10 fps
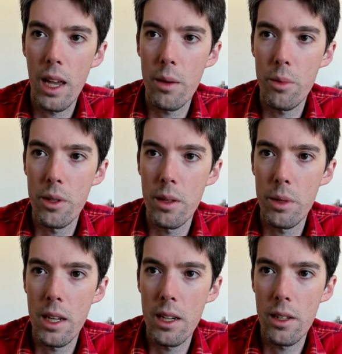that
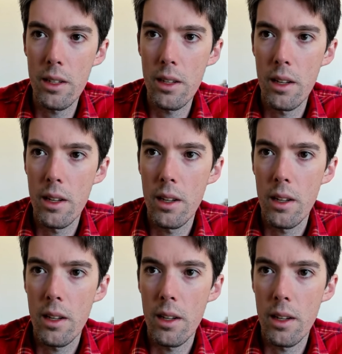precipitation.
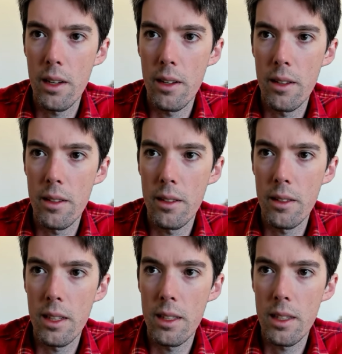Uh,
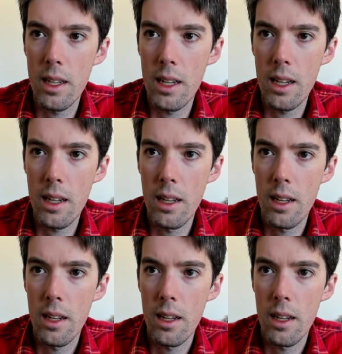let's see.